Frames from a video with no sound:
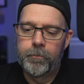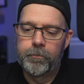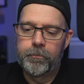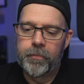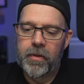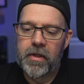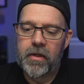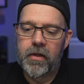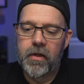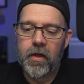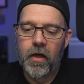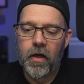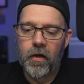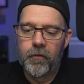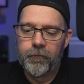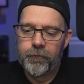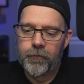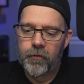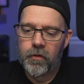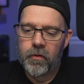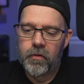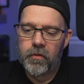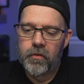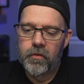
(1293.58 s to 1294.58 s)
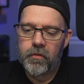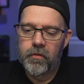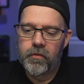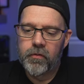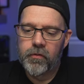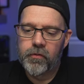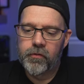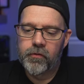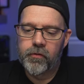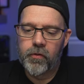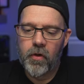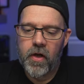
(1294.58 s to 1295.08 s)
Be careful.
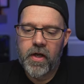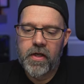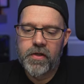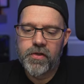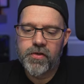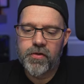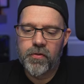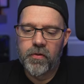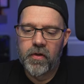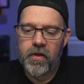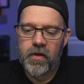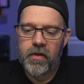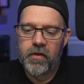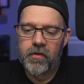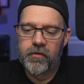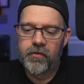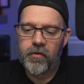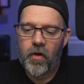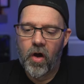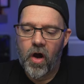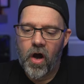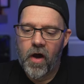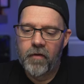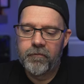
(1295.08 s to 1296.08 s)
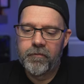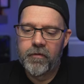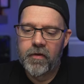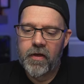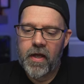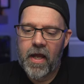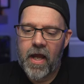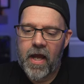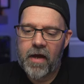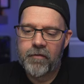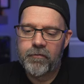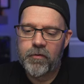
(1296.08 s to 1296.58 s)
Straight trees often
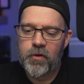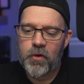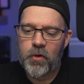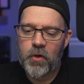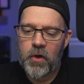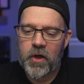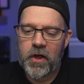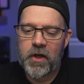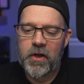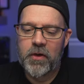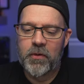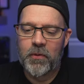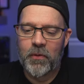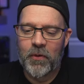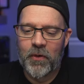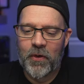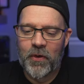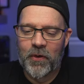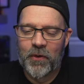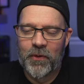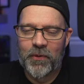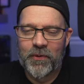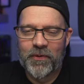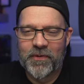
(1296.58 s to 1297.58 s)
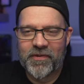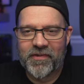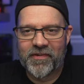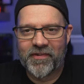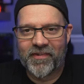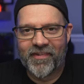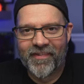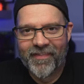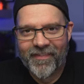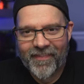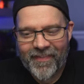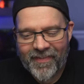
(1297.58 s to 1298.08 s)
have crooked
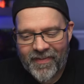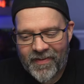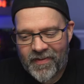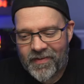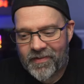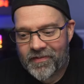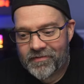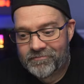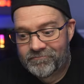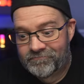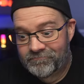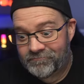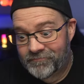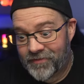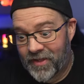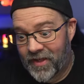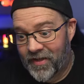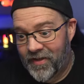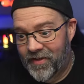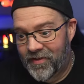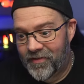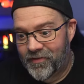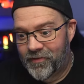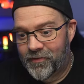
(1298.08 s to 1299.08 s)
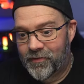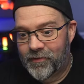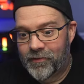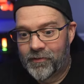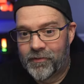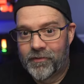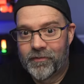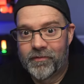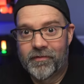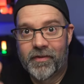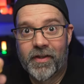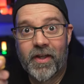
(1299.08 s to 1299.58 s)
roots.
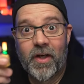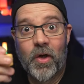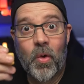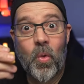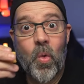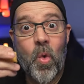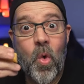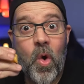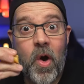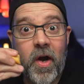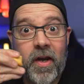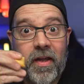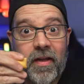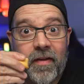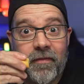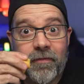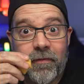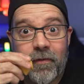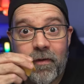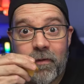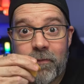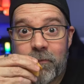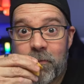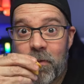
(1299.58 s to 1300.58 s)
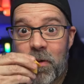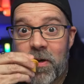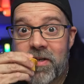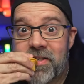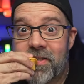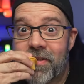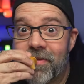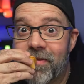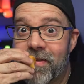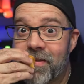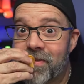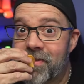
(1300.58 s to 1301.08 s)
Nice. Get a warning for a
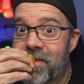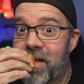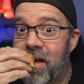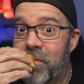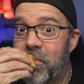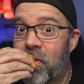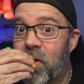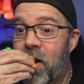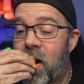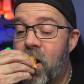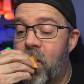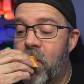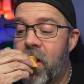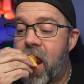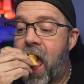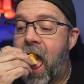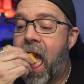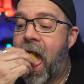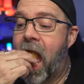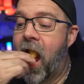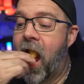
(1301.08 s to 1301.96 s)
fortune this time around.